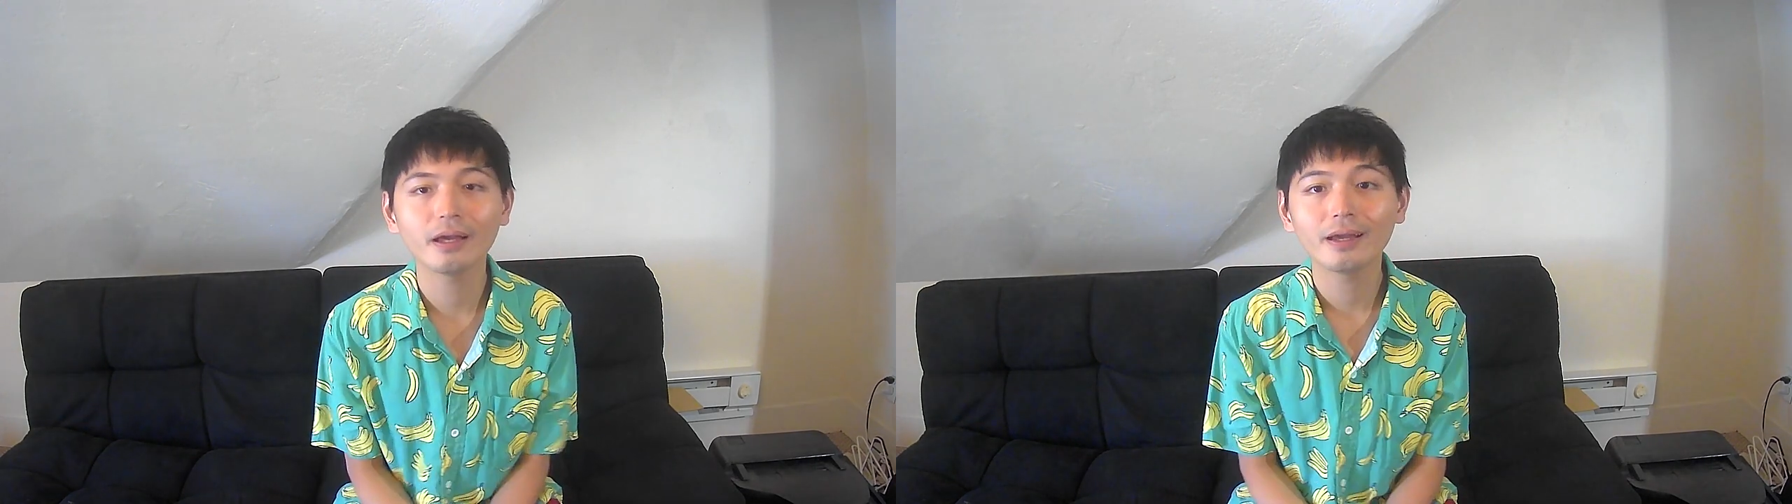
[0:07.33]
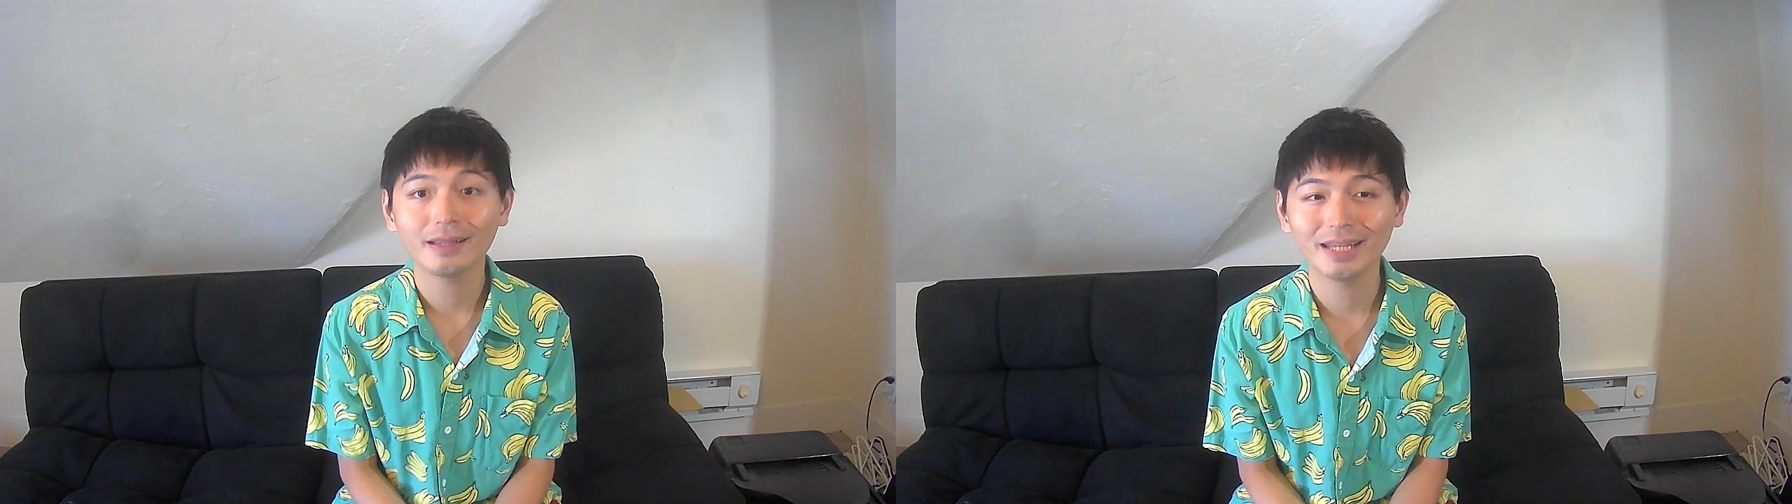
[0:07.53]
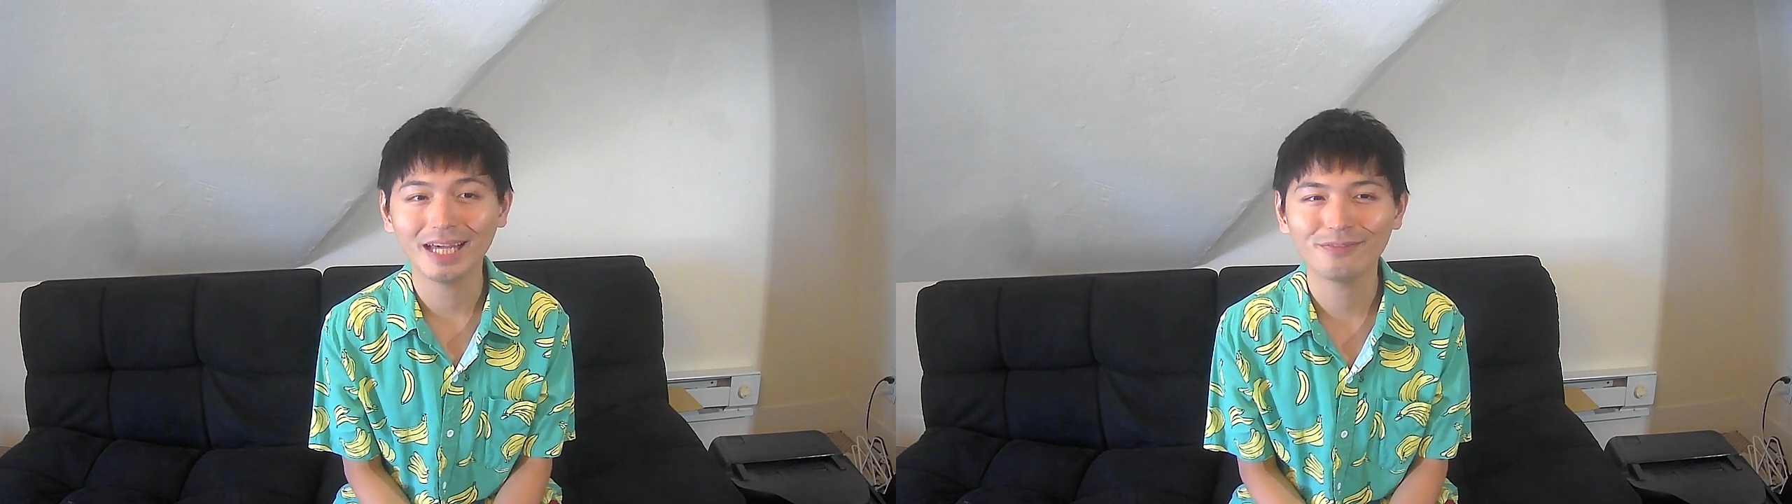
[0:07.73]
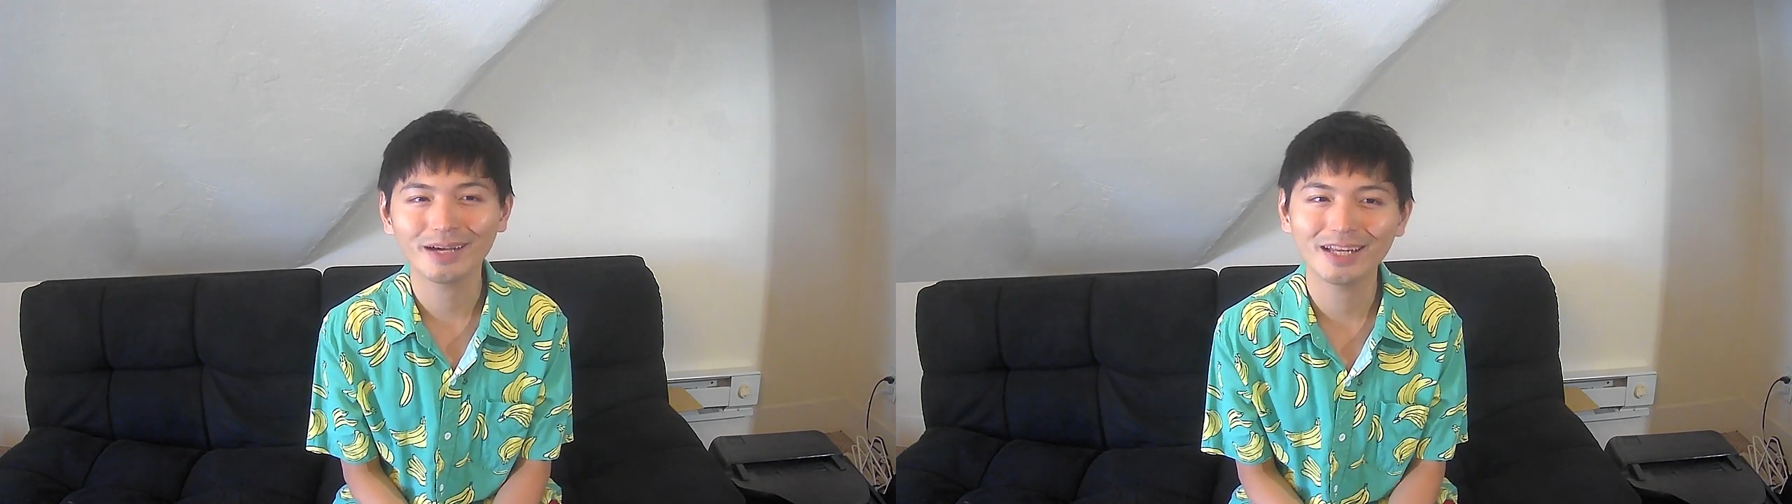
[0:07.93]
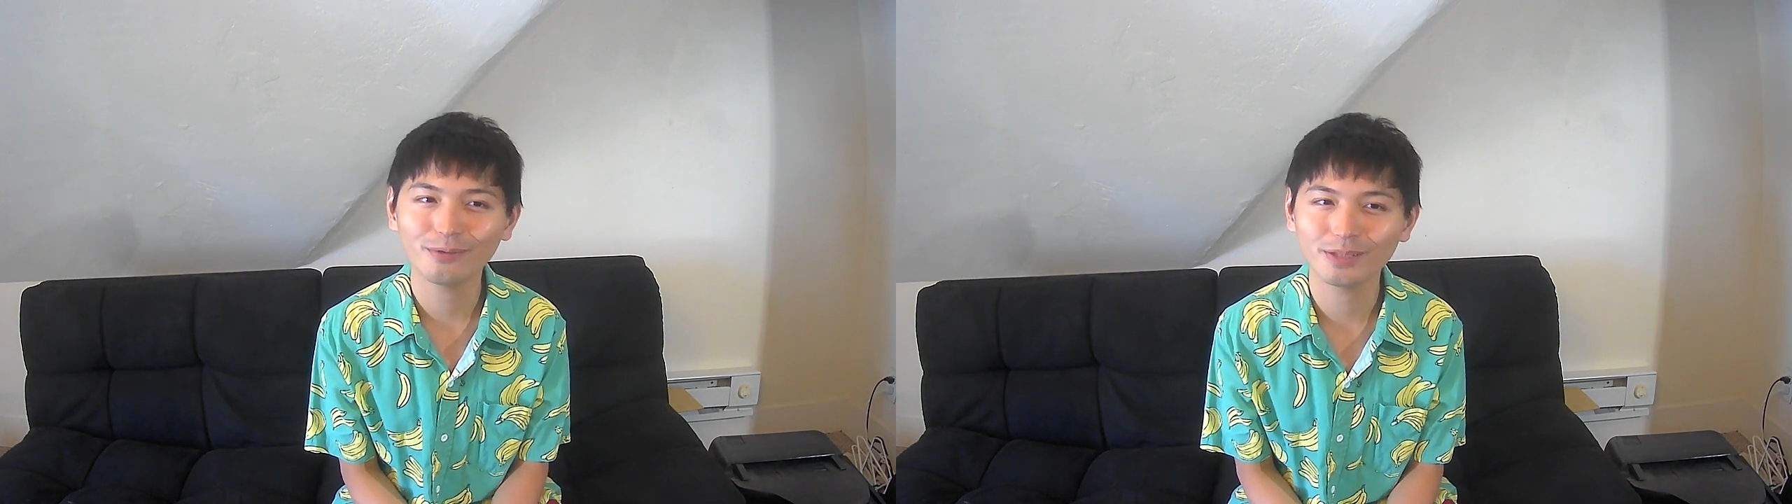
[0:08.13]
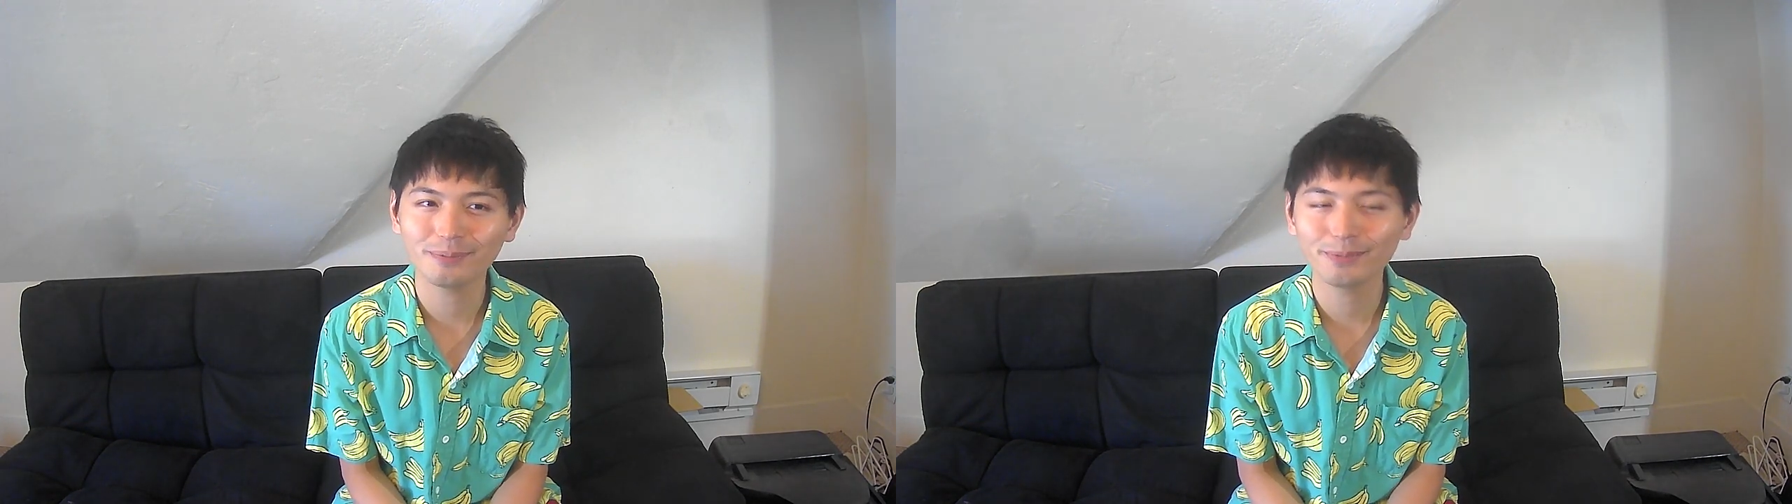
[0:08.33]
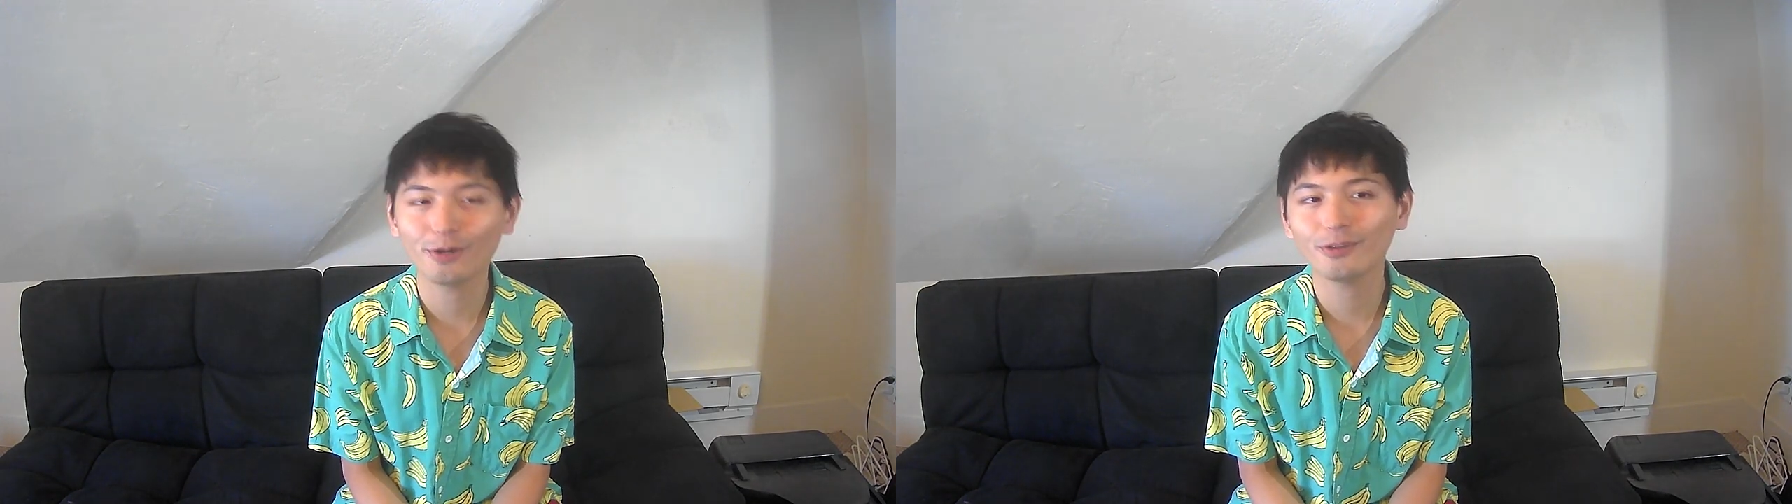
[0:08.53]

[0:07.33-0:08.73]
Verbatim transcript: Let's find out with People Also